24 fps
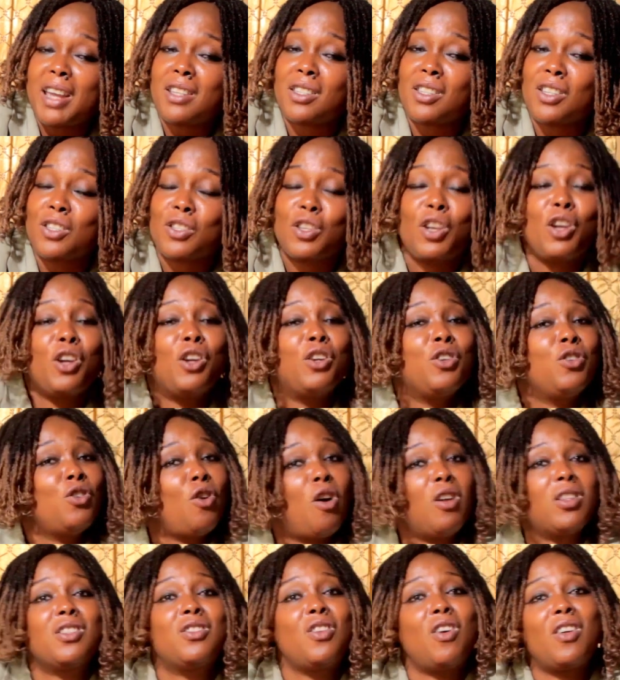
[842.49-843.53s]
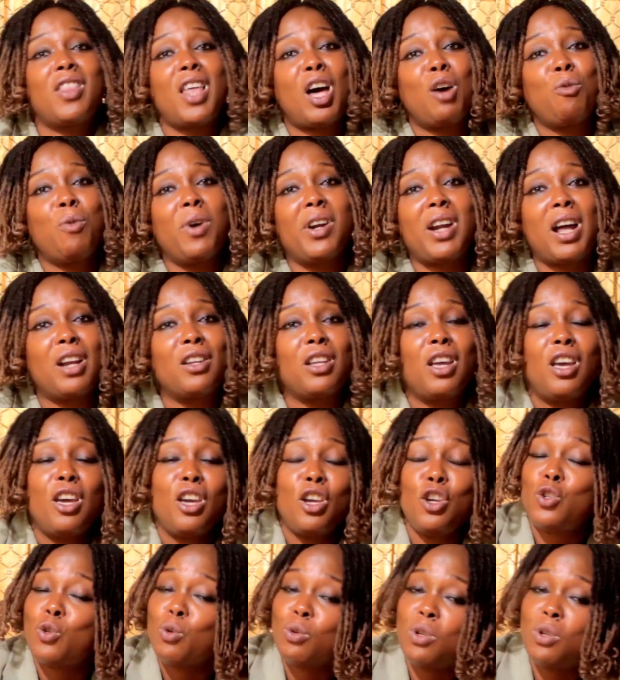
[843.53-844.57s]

crisis, not the other way around. He